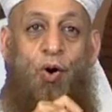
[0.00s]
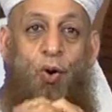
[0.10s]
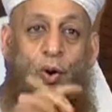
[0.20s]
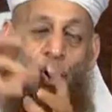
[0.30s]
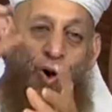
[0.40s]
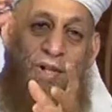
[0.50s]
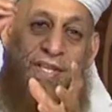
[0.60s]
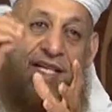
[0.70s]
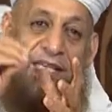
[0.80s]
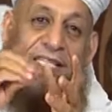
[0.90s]
All
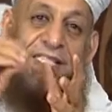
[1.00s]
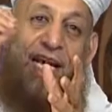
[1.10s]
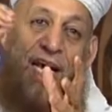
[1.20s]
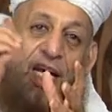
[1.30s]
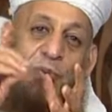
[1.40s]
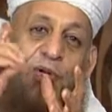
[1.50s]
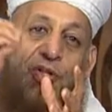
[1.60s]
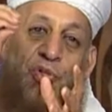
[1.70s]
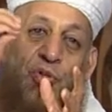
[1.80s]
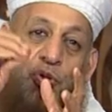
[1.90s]
that it is able
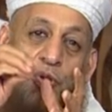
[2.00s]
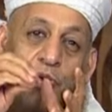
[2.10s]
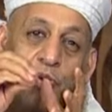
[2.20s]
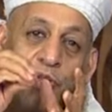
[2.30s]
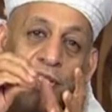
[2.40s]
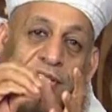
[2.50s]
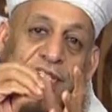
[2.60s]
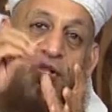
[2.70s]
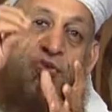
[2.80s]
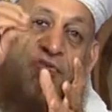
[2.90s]
to do
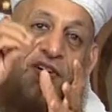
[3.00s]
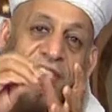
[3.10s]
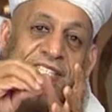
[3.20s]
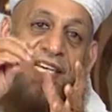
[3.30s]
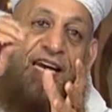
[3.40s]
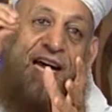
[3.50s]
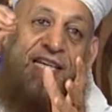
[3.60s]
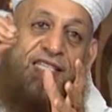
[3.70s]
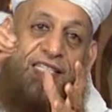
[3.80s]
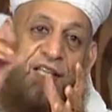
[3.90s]
is to
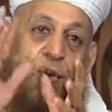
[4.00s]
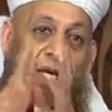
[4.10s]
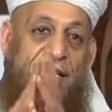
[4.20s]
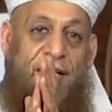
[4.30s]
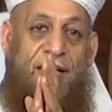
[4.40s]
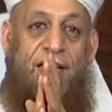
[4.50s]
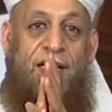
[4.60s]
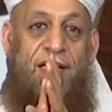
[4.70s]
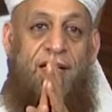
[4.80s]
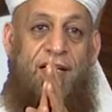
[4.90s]
fertilize the queen.
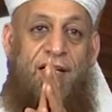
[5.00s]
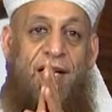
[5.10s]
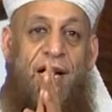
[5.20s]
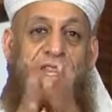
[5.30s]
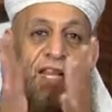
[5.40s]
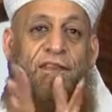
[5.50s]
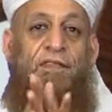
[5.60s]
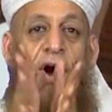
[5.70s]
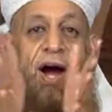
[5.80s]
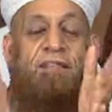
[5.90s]
And
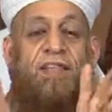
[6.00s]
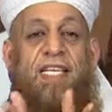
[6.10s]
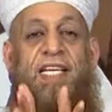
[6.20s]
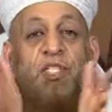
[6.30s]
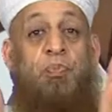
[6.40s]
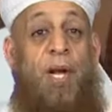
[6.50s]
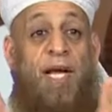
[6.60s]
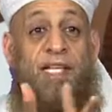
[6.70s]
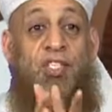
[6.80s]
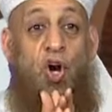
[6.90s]
therefore, after it has
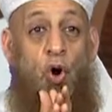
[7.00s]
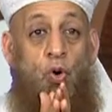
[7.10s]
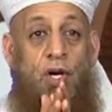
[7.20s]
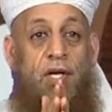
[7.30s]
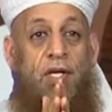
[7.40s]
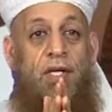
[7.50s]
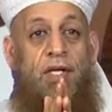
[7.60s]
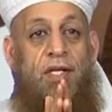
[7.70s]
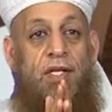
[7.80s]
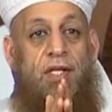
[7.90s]
played its role,
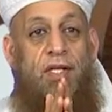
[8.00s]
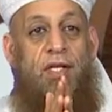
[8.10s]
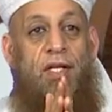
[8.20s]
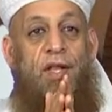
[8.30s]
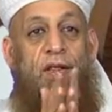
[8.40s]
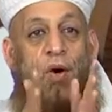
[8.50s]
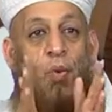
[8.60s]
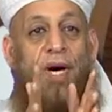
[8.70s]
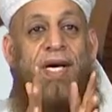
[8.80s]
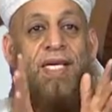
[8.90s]
the
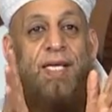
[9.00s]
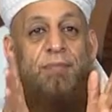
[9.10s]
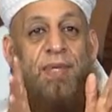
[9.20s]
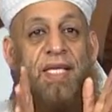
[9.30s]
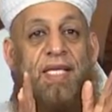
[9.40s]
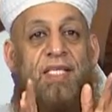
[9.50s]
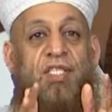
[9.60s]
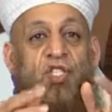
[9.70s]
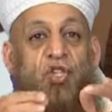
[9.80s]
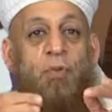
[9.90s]
worker bees
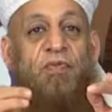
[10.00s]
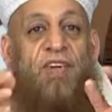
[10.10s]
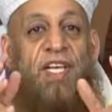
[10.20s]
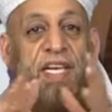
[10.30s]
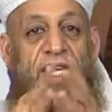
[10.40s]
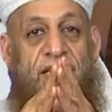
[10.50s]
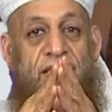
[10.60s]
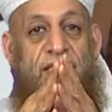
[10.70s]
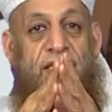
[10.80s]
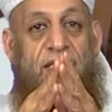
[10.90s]
stop feeding
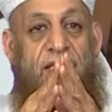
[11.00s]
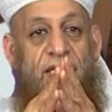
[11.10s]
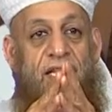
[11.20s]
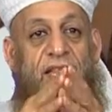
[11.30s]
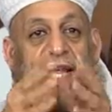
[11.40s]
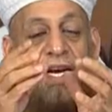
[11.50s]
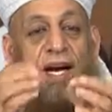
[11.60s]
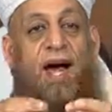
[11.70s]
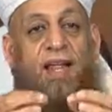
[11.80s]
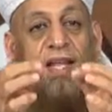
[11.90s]
it. They
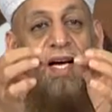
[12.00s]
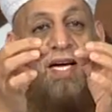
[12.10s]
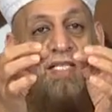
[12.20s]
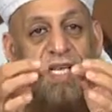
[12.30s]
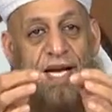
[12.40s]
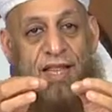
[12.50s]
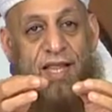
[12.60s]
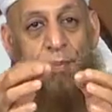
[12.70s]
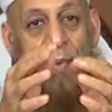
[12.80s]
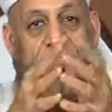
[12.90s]
rather attack
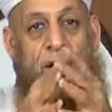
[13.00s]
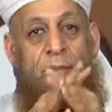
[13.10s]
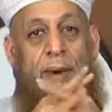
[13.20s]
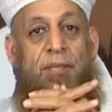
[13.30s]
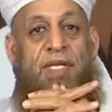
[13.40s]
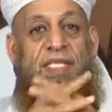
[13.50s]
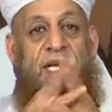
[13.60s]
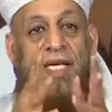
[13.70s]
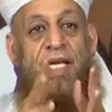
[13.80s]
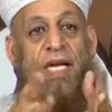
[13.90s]
the male members
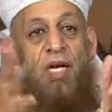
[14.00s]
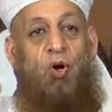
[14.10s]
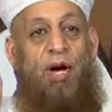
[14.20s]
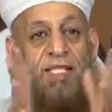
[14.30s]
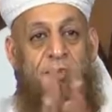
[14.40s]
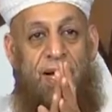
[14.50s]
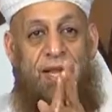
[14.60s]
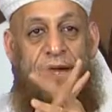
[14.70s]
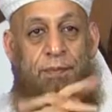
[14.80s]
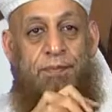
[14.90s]
and kill or
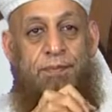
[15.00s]
expel them.